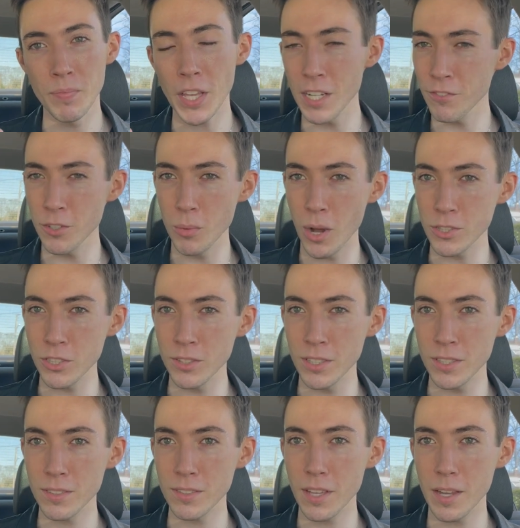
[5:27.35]
And if you're watching
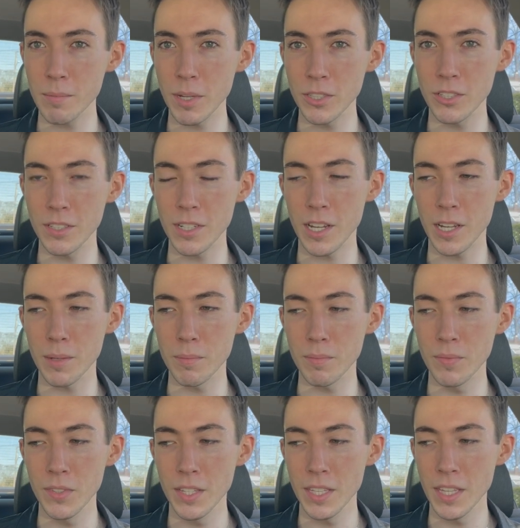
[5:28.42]
this, I mentioned
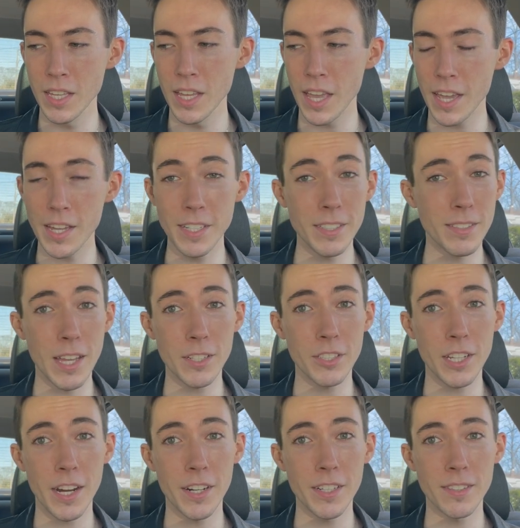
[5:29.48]
I'm a
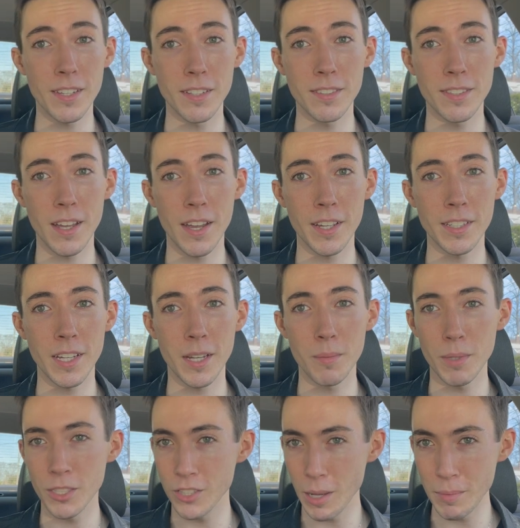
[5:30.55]
Sagittarius sun sign,
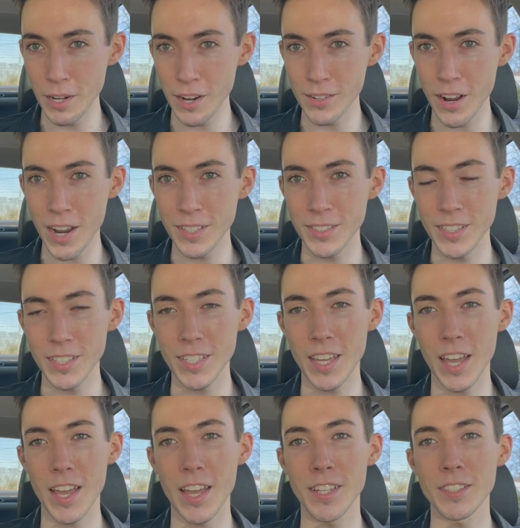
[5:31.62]
a Gemini
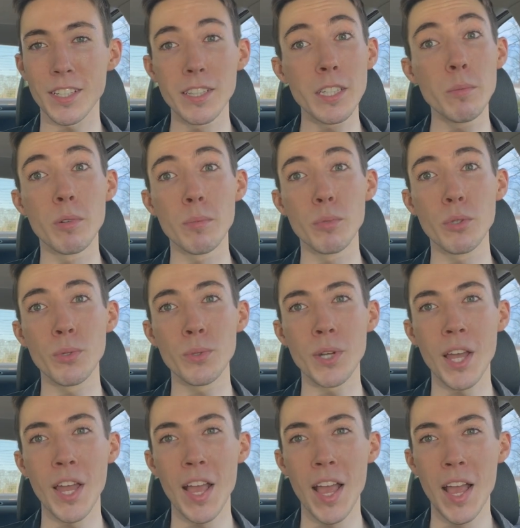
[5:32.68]
rising, and a Libra
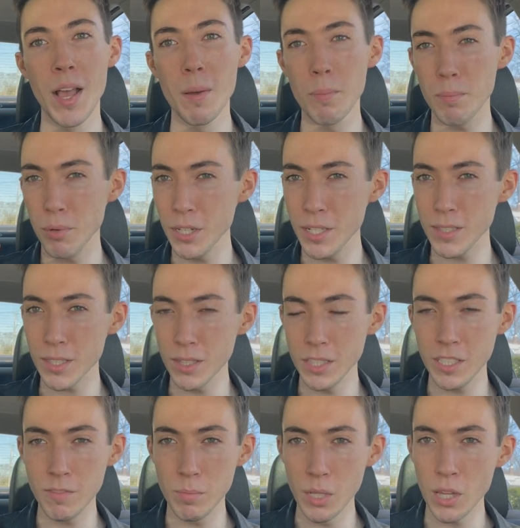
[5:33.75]
moon. Please
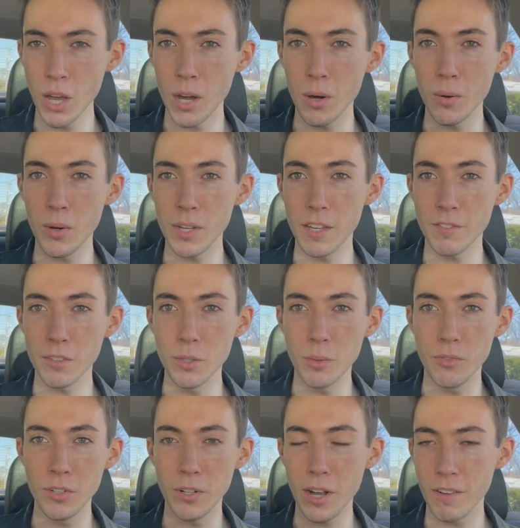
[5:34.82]
leave below, if
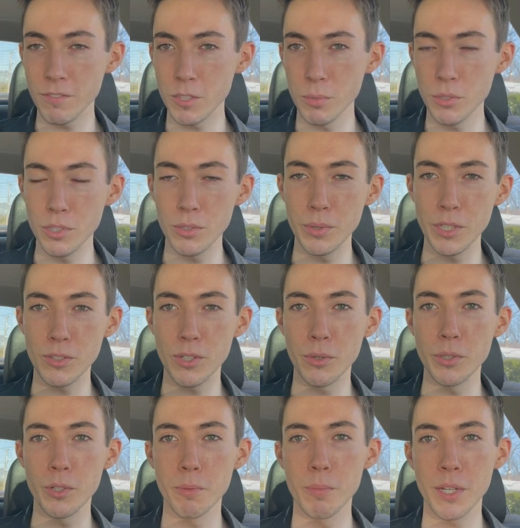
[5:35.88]
you feel comfortable doing so,
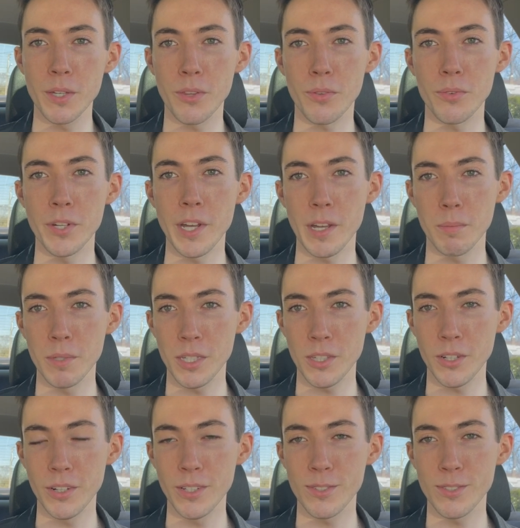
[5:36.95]
your big three. I'd be
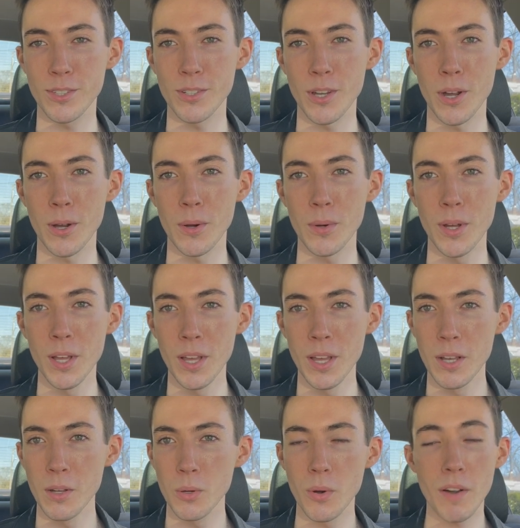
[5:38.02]
curious to know
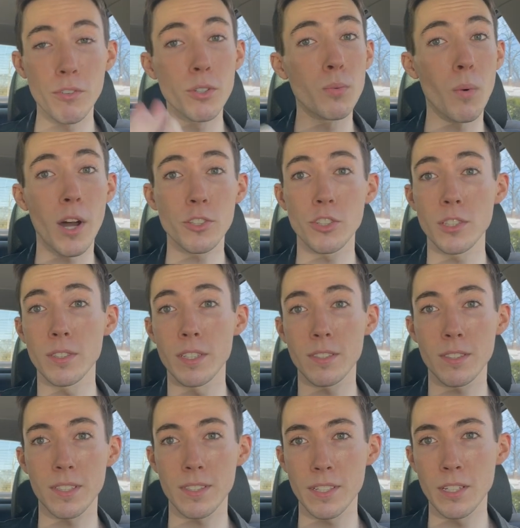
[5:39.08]
whoever's watching
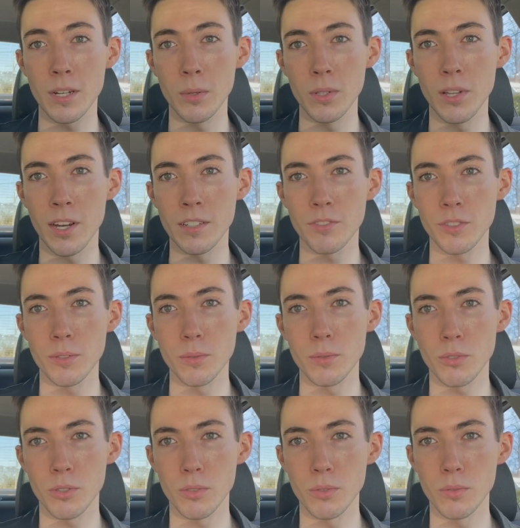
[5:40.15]
this, because I know a lot of
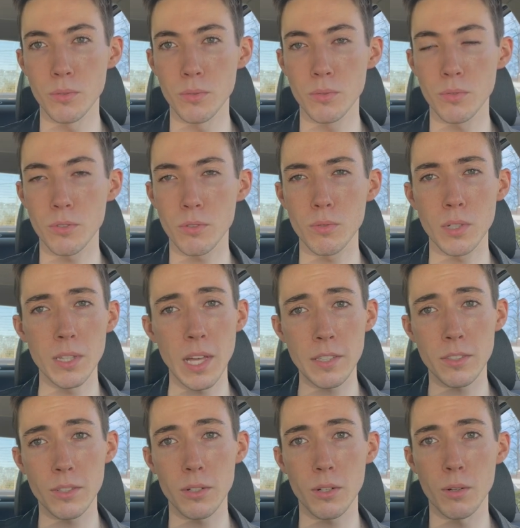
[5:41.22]
you to a
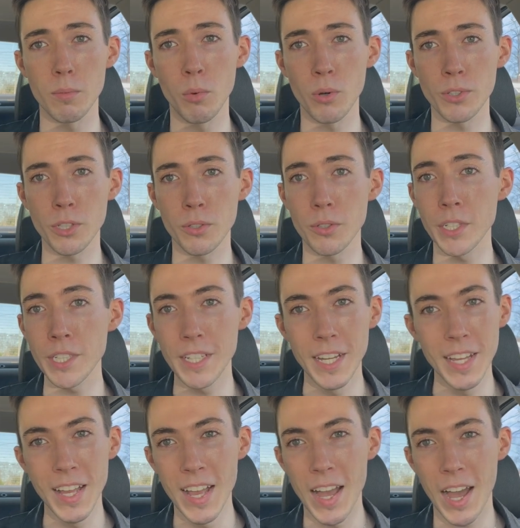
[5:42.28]
lesser or more degree.
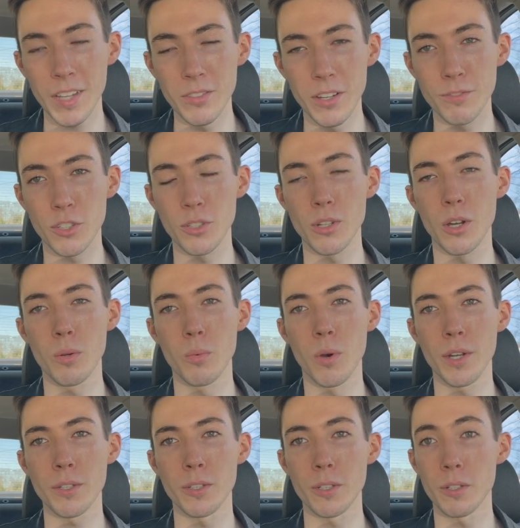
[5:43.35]
I'd love to know
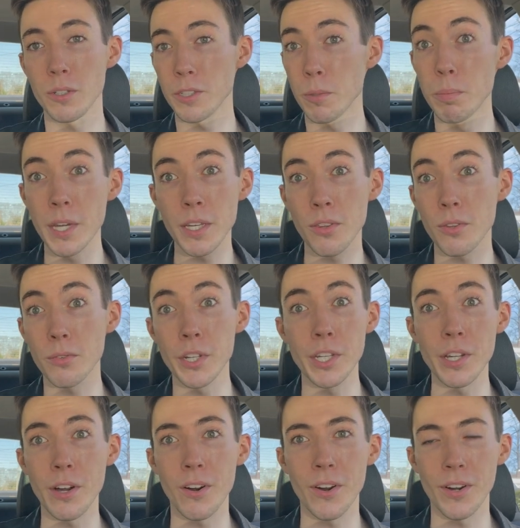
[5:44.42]
what your big
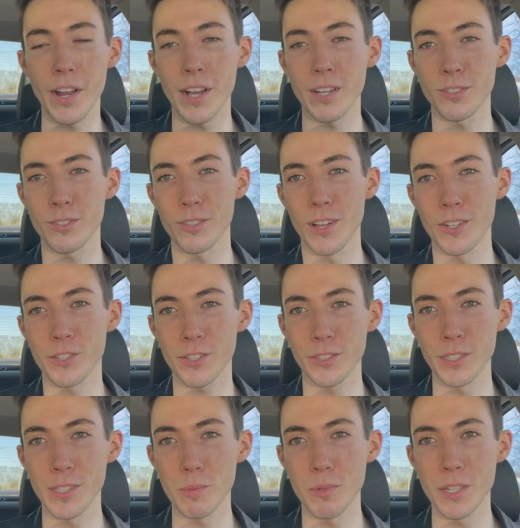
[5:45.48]
three are,
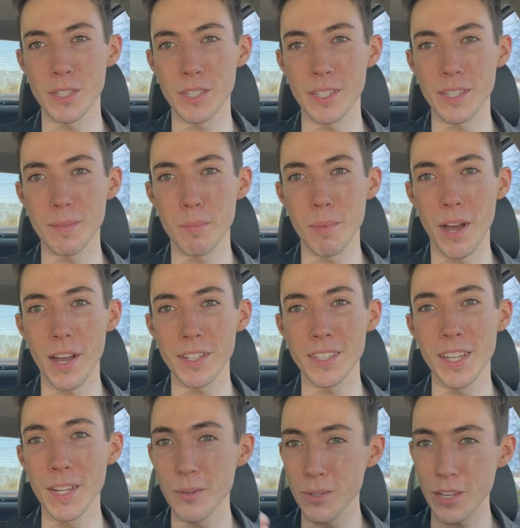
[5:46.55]
astrologically speaking. But
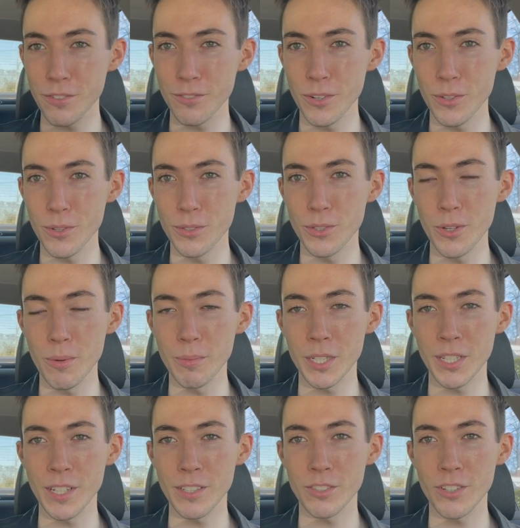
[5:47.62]
without further ado, I'm
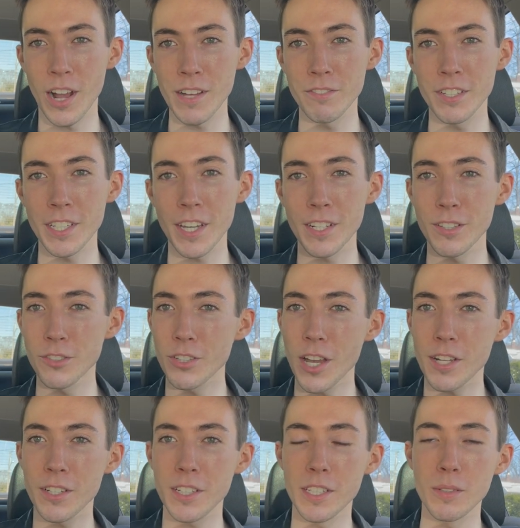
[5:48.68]
going to get driving, and I'll
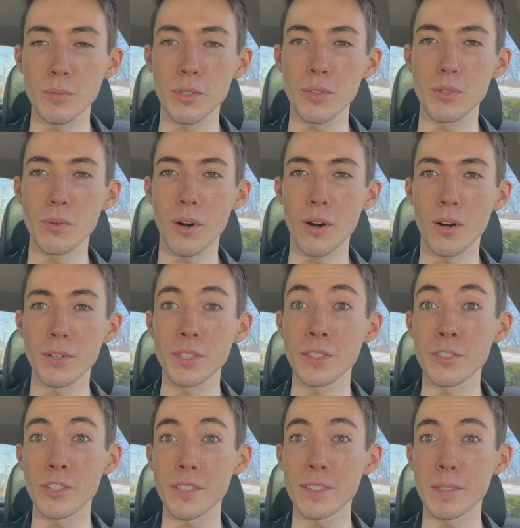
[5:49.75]
check in with you all
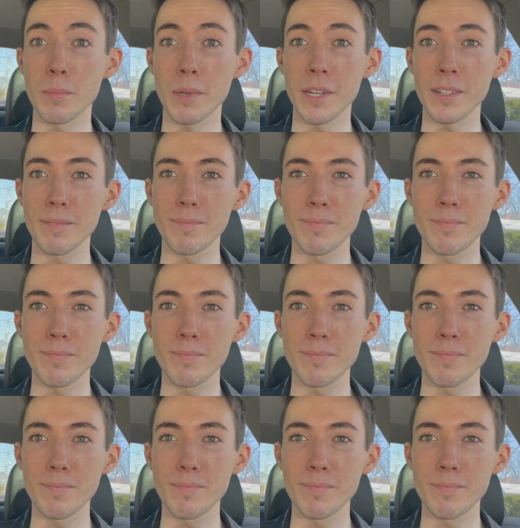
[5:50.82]
in just a bit.